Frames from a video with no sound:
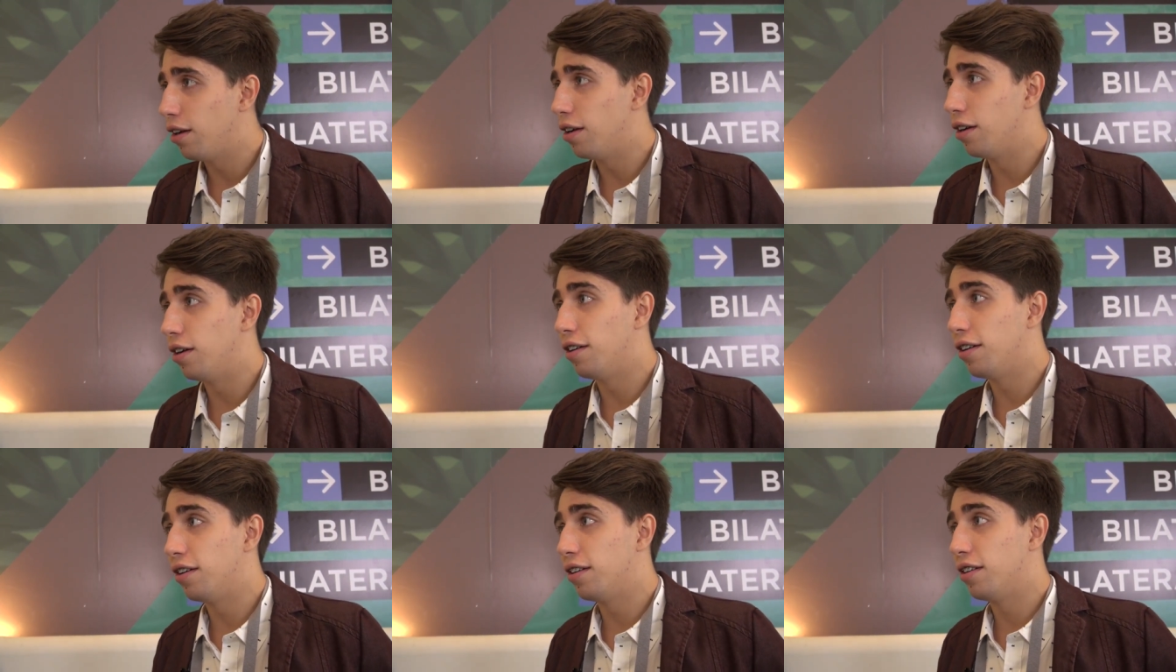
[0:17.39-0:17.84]

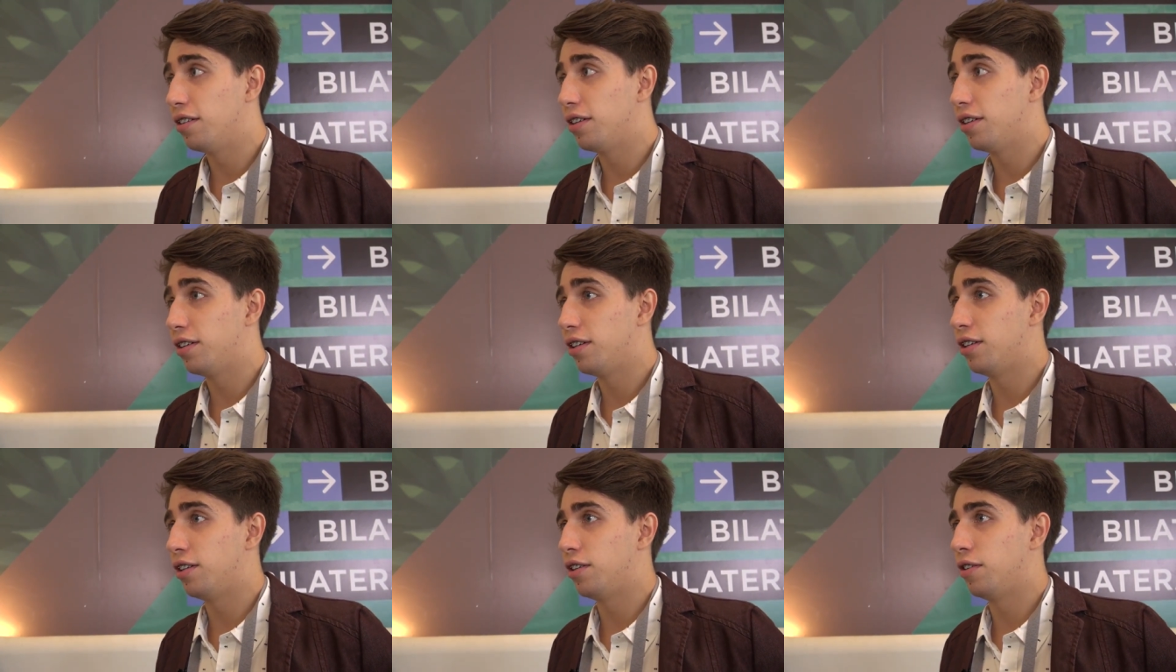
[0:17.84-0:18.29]

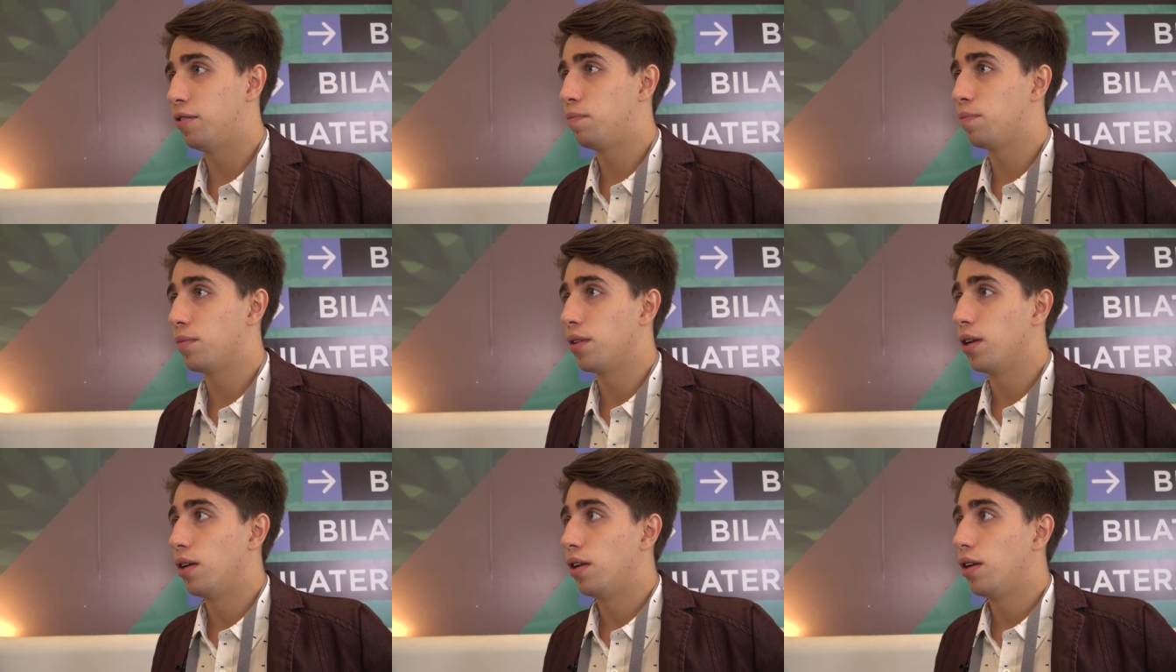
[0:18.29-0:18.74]
Uh,
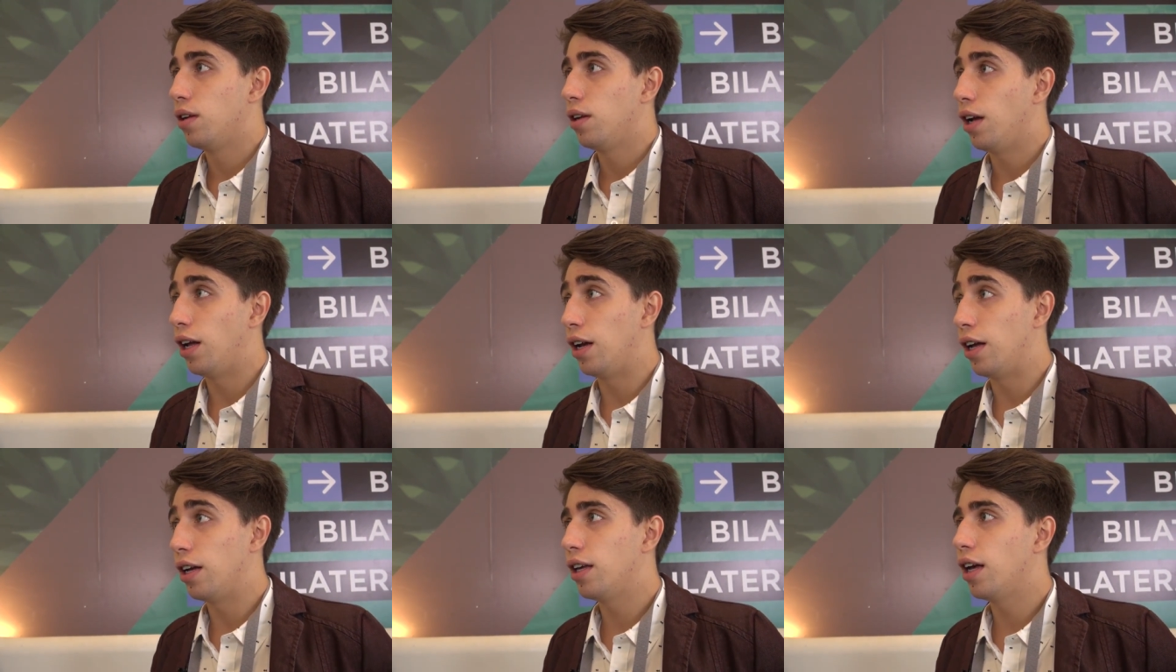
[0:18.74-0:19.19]

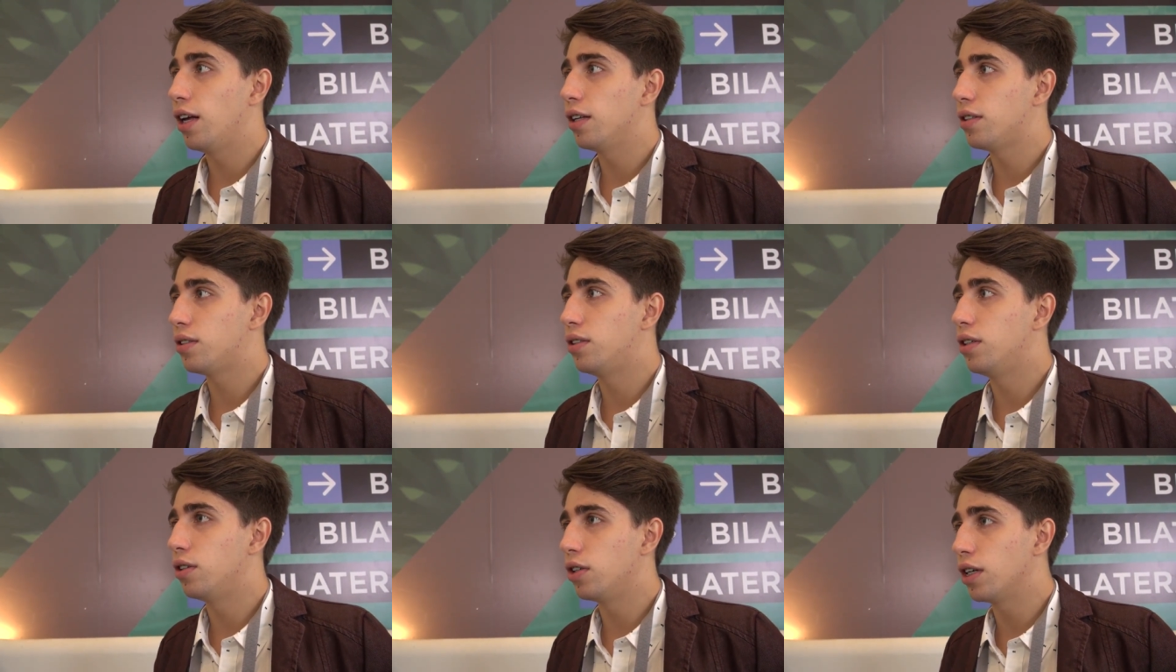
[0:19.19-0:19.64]
and I
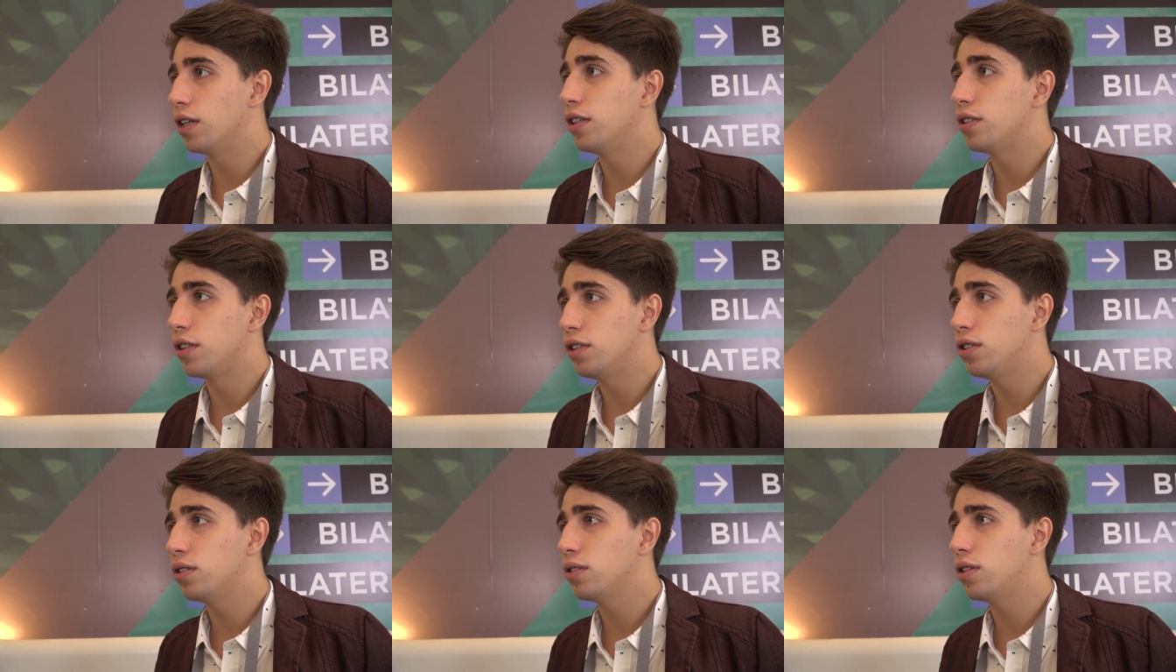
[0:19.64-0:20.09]
guess the
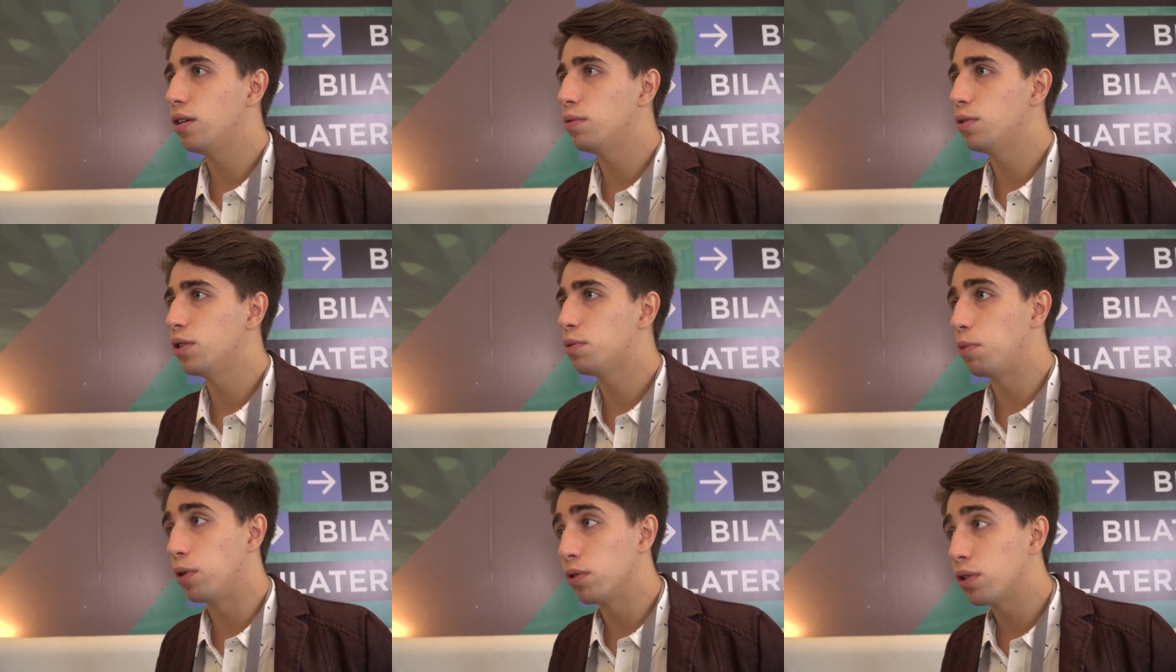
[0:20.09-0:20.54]
organizations that are
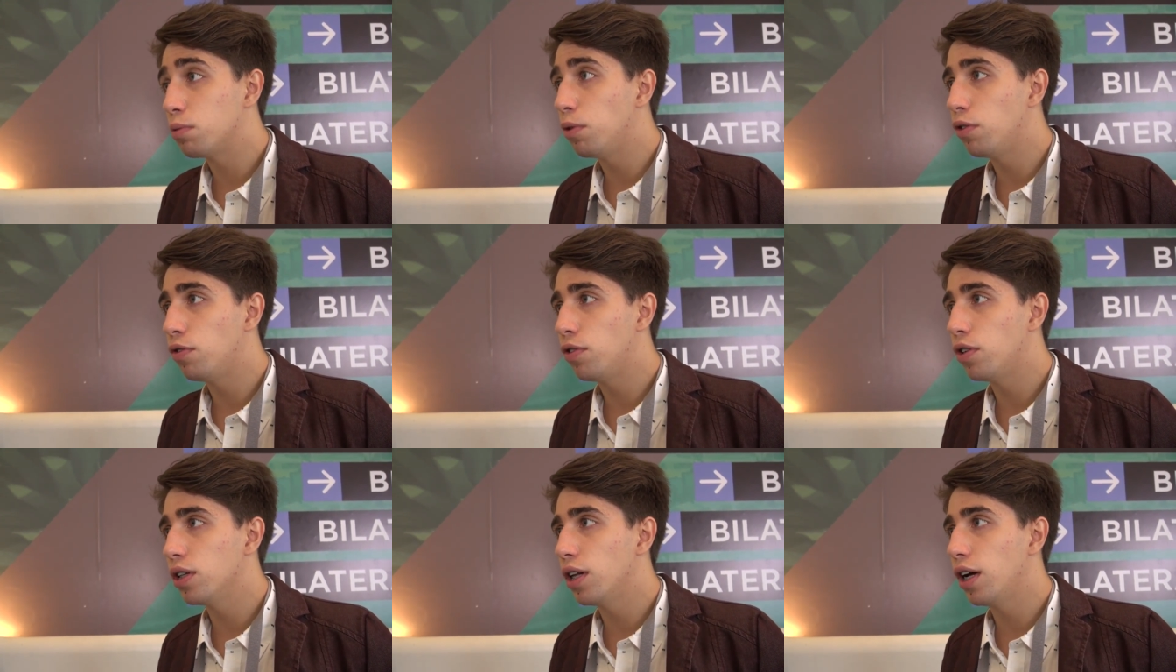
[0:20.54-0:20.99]

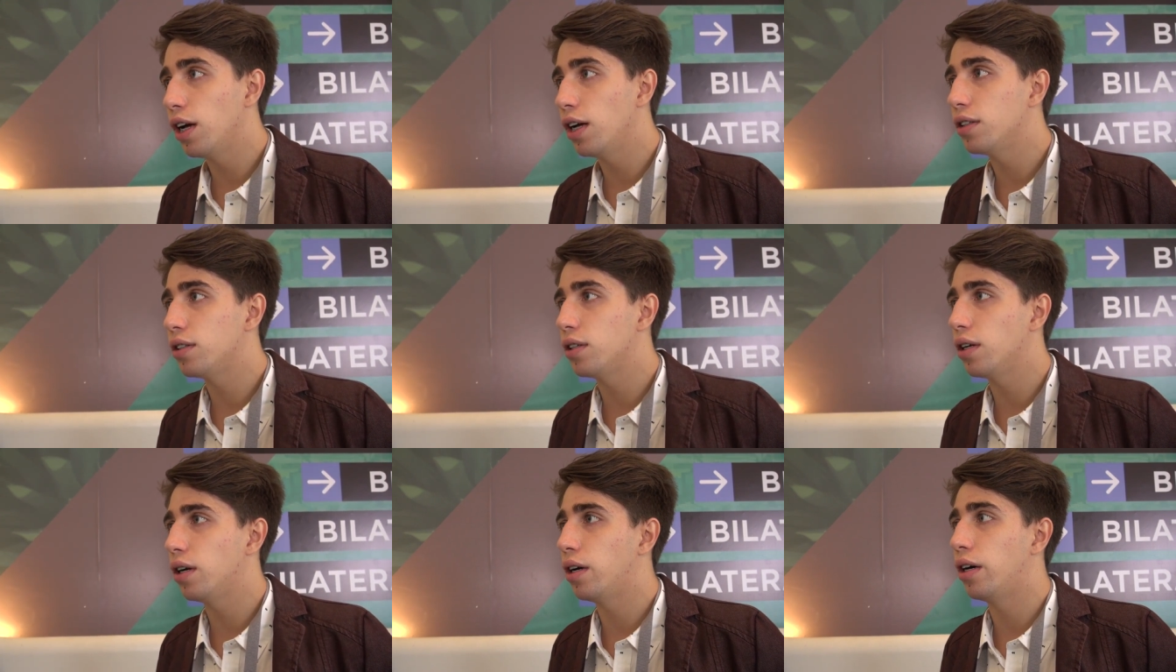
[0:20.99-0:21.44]
responsible for that